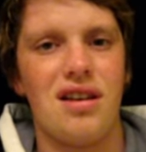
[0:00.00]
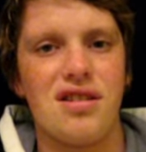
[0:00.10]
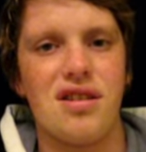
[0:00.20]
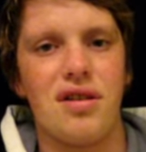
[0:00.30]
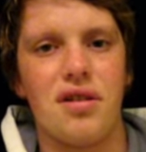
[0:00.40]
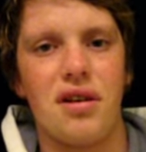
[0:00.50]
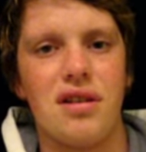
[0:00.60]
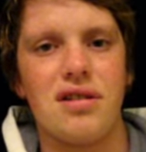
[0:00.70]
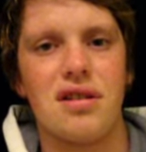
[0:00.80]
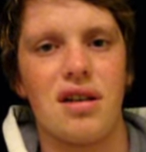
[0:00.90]
doesn't look
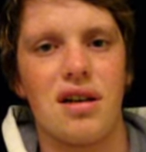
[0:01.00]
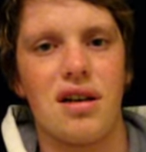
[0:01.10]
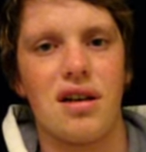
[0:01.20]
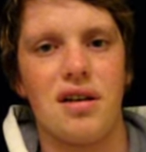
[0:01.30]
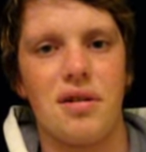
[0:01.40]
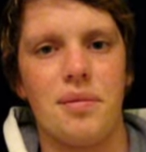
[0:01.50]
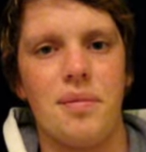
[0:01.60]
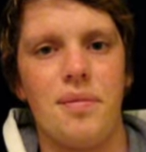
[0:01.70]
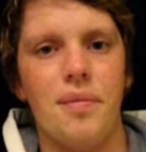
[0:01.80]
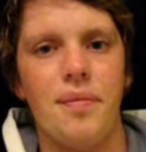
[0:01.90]
realistic. And
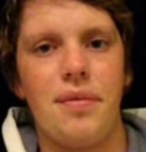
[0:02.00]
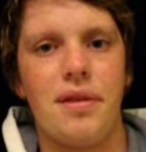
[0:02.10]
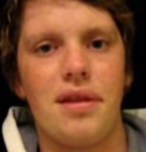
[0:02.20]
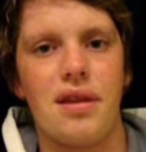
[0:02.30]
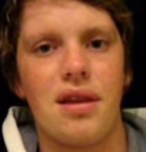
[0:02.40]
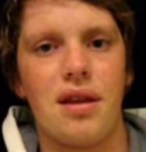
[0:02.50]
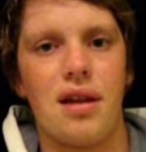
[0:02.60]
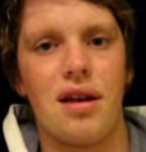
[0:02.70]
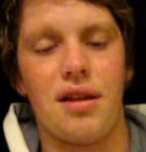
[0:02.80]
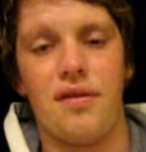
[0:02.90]

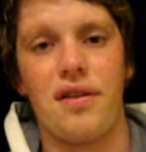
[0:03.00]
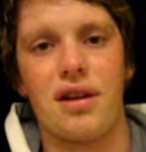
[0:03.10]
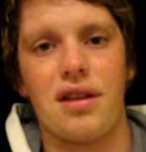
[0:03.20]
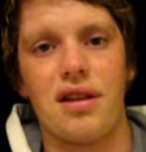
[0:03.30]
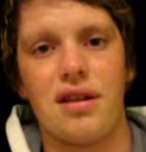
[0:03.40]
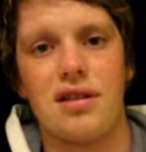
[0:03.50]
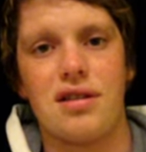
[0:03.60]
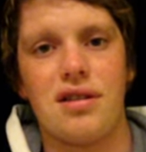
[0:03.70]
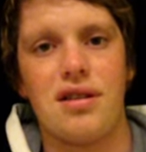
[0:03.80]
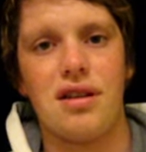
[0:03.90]
the fact
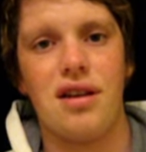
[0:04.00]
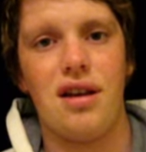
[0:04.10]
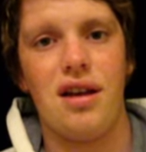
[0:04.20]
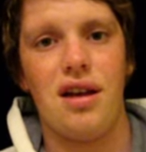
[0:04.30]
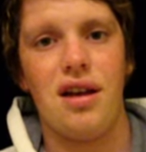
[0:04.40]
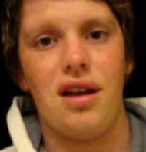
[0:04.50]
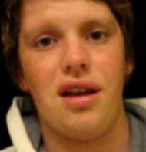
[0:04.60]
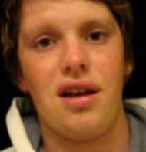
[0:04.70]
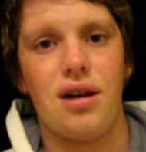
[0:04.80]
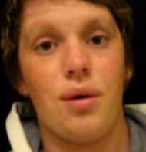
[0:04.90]
that
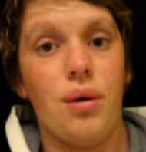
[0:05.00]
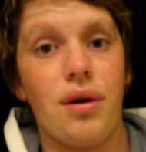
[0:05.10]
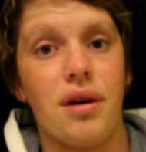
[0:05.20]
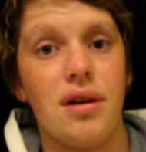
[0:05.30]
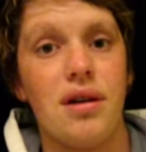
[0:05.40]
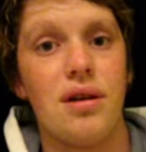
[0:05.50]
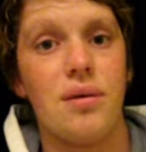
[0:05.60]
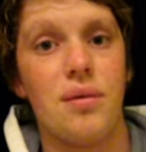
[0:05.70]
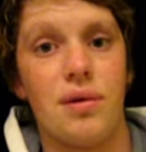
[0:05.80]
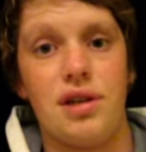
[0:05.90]
Quora,
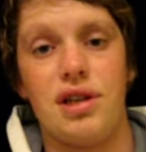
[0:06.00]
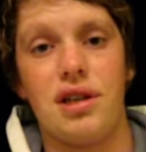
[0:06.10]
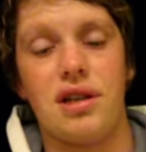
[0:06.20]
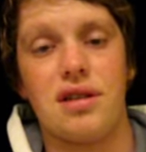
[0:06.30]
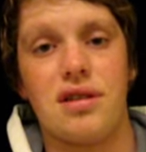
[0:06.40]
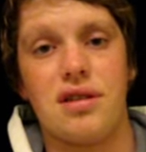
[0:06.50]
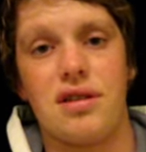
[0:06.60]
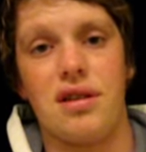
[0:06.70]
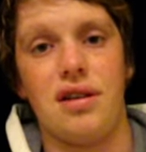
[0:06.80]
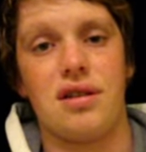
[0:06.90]
when she
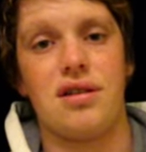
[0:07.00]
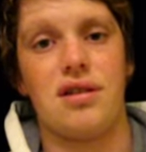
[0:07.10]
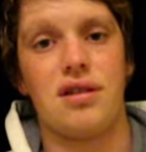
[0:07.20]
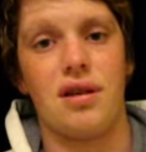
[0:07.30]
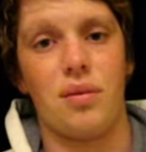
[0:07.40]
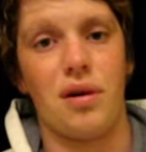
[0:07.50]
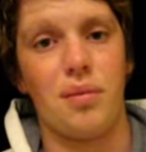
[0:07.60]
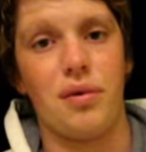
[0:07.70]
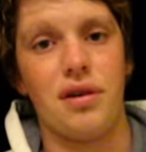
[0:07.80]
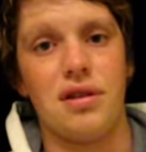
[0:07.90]
gets hit at one
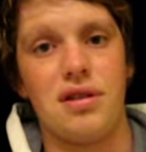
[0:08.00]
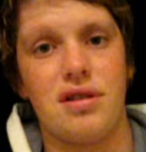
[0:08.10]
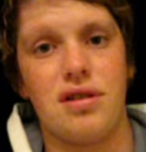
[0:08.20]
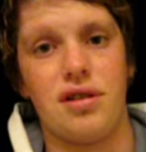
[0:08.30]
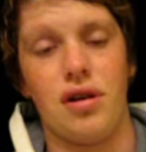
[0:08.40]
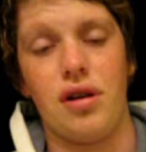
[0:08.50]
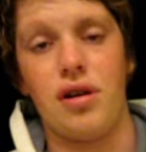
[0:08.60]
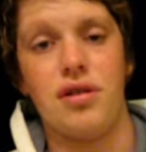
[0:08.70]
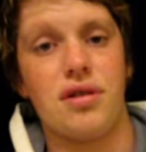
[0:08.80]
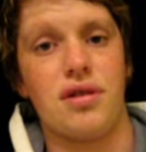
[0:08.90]
point, she only
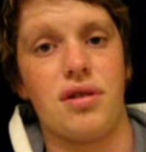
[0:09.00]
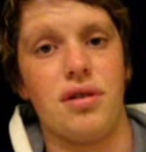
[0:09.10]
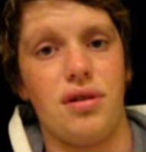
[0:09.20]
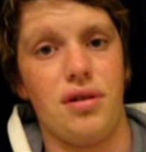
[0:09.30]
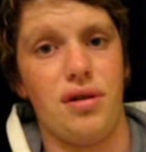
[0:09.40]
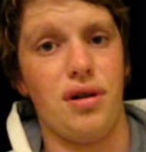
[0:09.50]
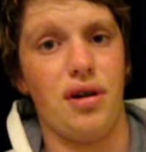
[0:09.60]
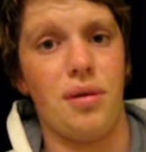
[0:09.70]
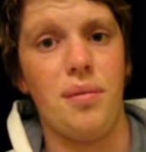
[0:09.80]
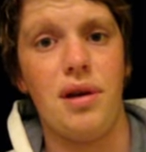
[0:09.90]
loses her
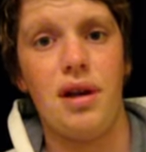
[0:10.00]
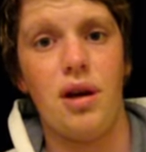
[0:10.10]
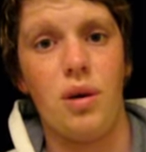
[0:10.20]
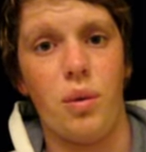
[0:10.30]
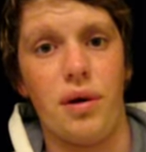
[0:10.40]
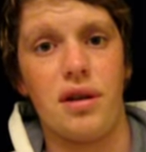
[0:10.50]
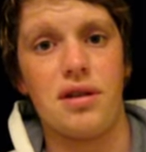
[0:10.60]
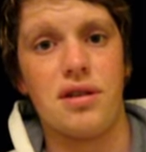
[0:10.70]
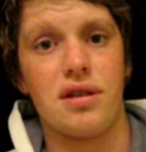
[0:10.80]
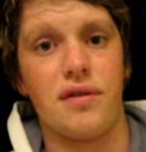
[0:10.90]
arm,
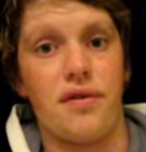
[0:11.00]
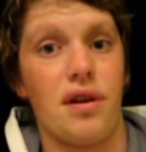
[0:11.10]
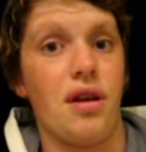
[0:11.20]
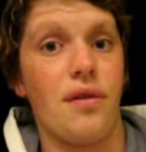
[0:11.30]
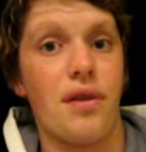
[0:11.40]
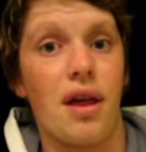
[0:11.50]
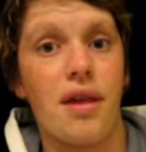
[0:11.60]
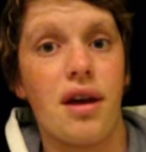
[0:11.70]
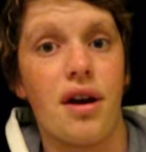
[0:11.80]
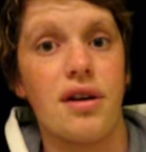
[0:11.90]
whereas if any of the
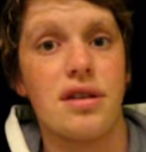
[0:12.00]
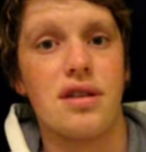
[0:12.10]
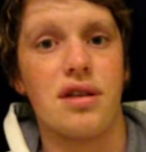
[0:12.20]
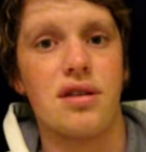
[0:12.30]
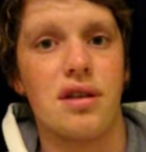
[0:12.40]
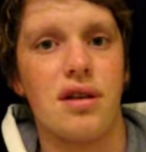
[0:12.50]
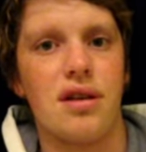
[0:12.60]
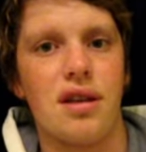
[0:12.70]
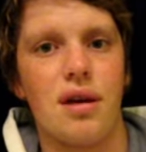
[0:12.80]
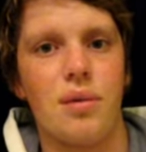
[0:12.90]
other characters had to get
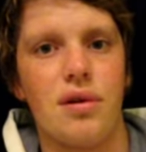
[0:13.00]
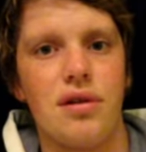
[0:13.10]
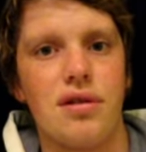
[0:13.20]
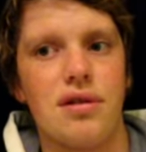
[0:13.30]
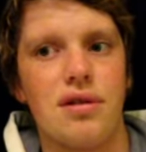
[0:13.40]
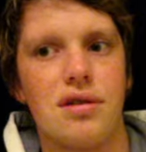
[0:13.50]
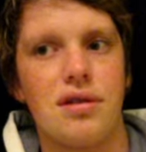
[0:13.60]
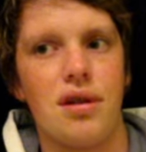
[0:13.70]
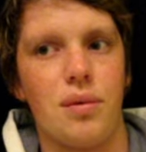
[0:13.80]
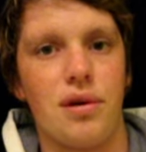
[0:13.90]
hit, they would
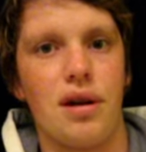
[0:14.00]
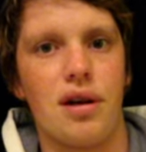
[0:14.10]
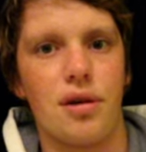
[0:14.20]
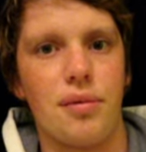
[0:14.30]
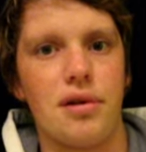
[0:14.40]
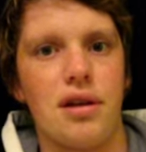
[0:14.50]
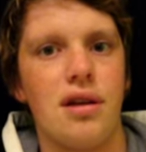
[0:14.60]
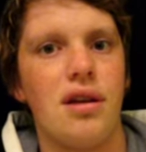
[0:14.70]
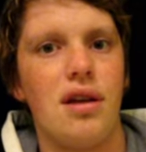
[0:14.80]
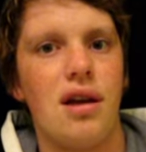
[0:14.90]
die completely.